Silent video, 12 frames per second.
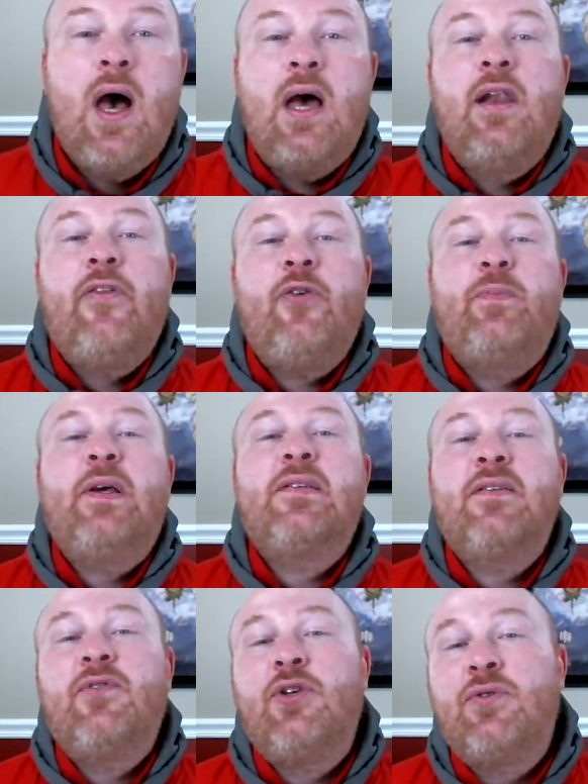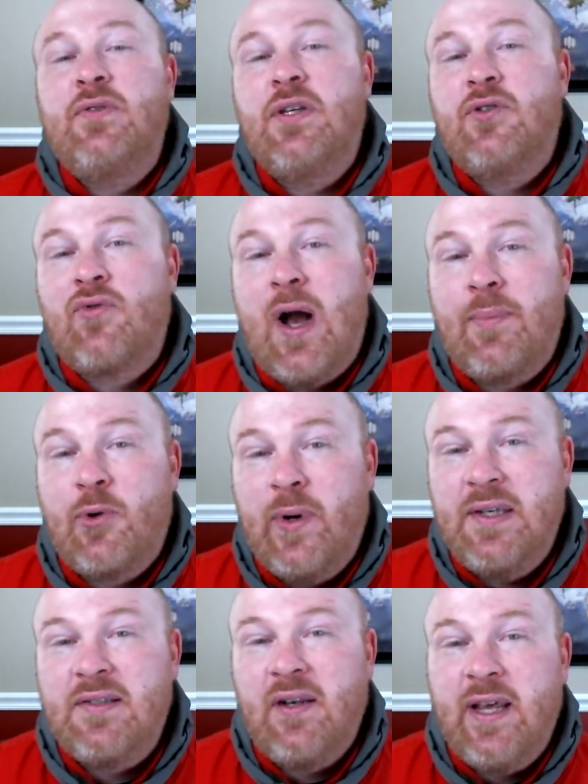Another piece of news that dropped
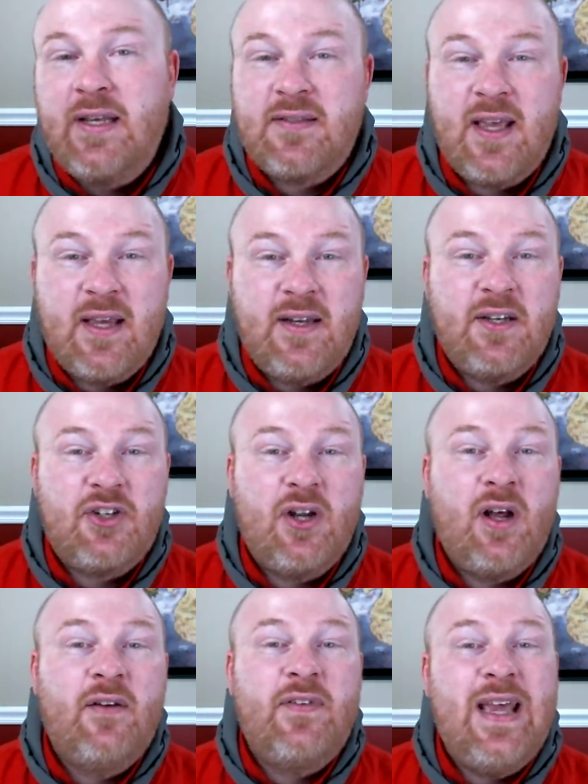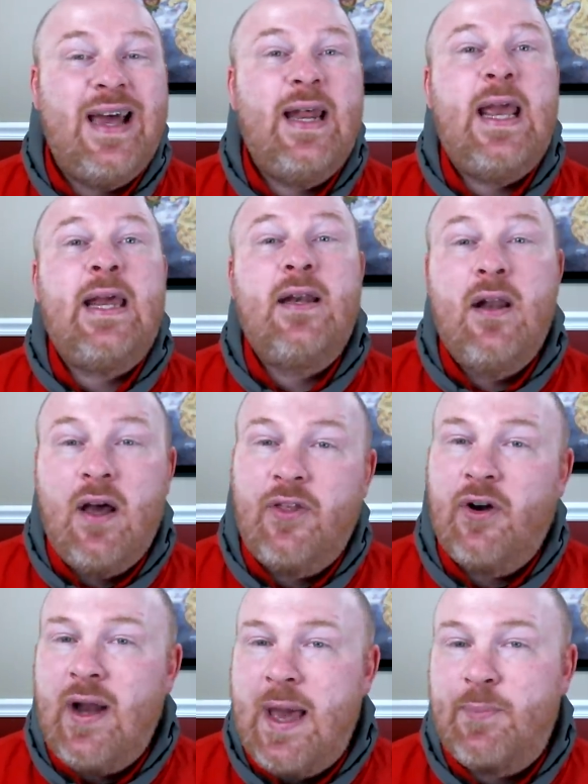recently is the addition of yet
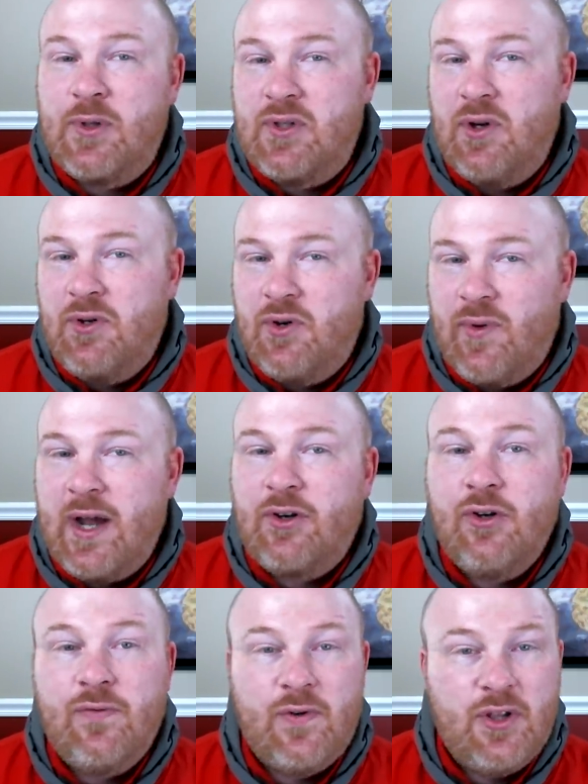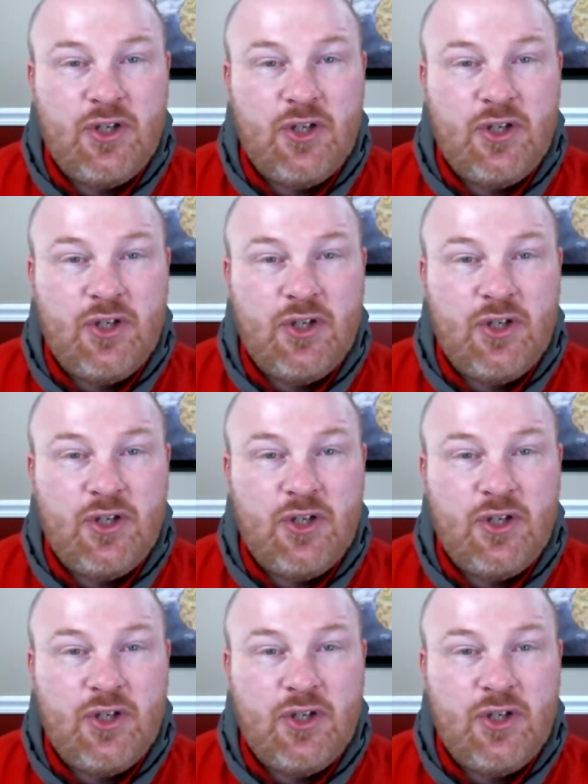another episode director for the